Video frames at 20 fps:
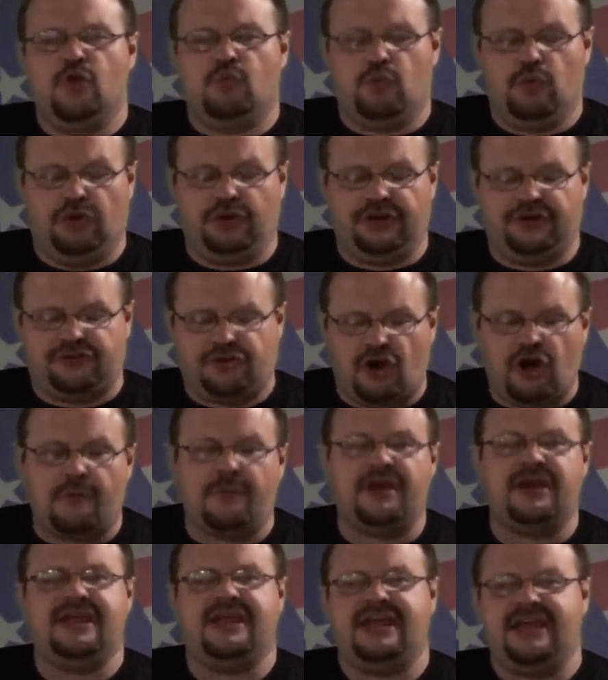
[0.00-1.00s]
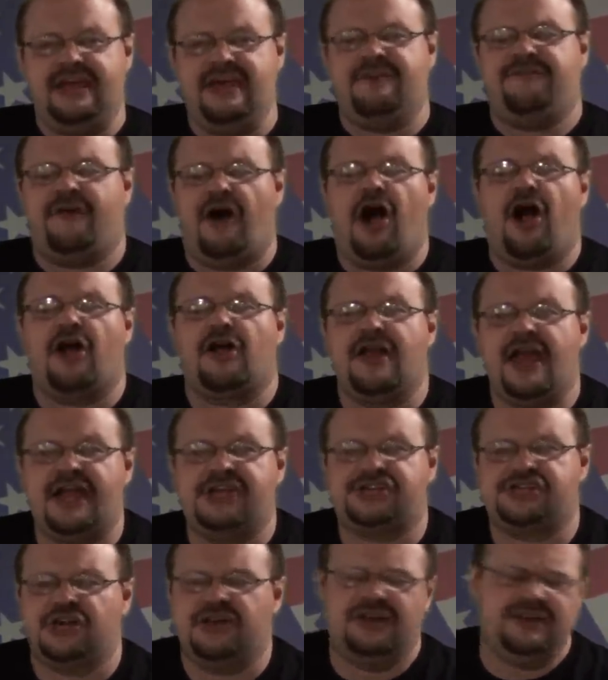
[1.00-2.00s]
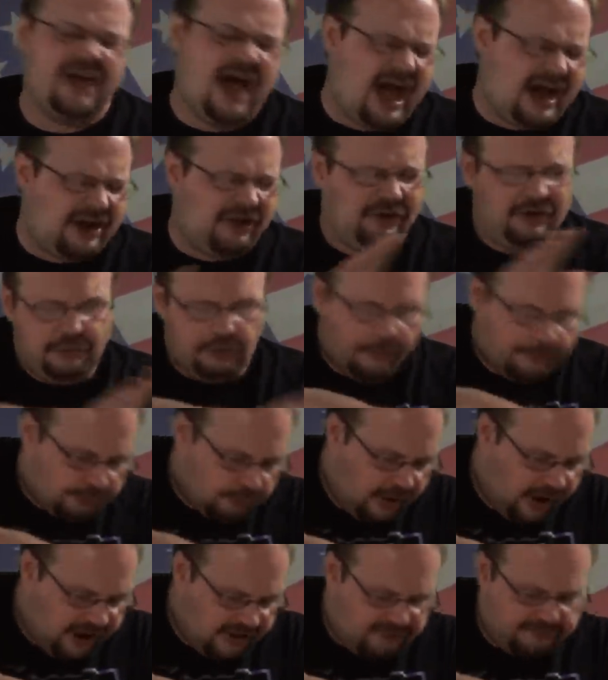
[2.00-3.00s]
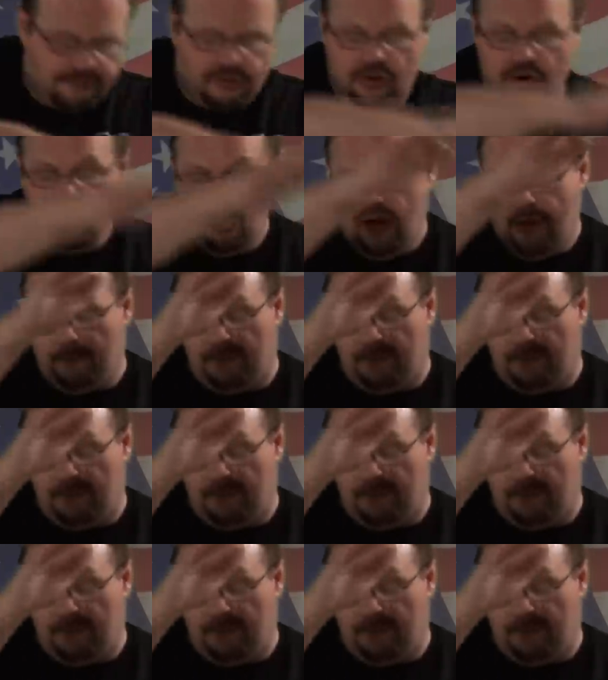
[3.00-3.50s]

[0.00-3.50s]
will determine if our nation not only will prosper,